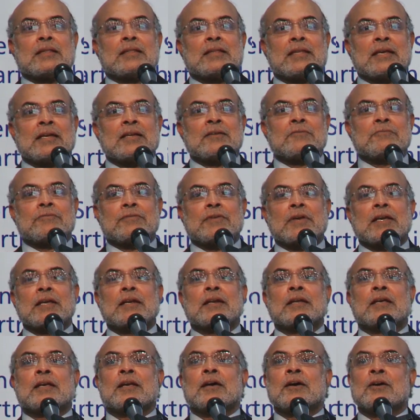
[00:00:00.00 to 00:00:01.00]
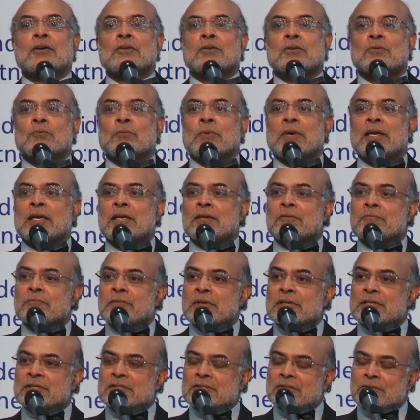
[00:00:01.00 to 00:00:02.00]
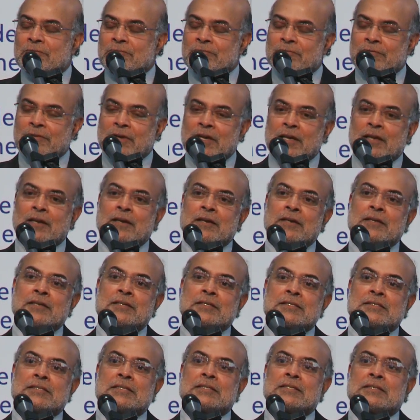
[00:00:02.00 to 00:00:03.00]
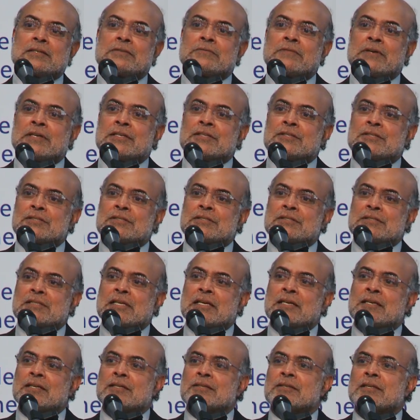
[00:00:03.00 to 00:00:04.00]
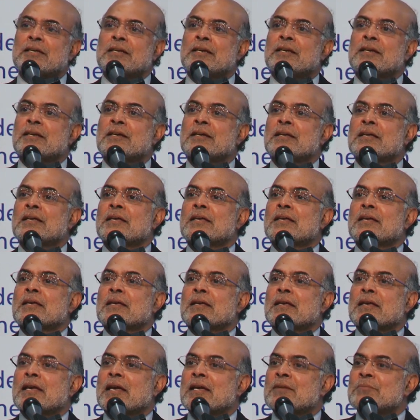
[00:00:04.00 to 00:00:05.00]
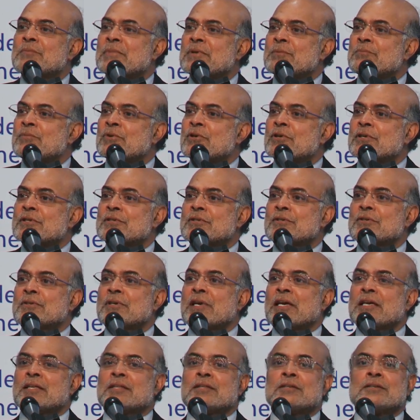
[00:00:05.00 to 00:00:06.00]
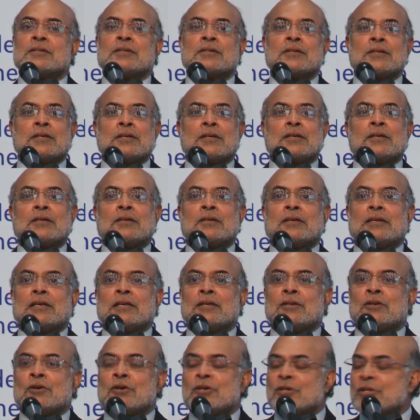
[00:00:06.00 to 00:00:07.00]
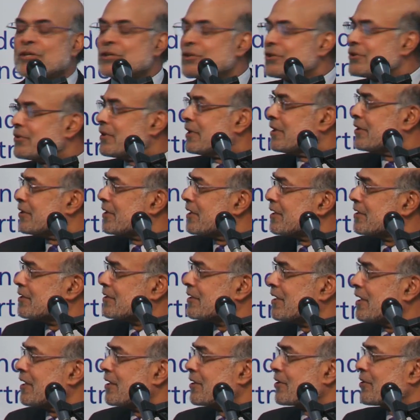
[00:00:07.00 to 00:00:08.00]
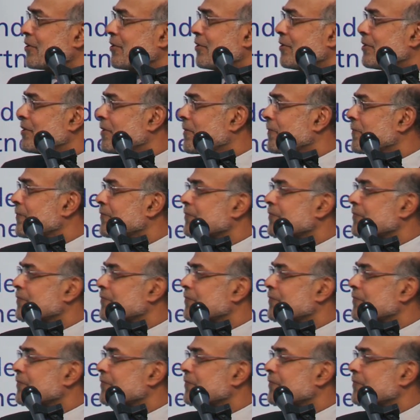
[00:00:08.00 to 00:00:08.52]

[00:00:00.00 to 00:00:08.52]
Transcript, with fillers: then figuring out a way in which the various interventions that are there can be brought together in order to address that goal.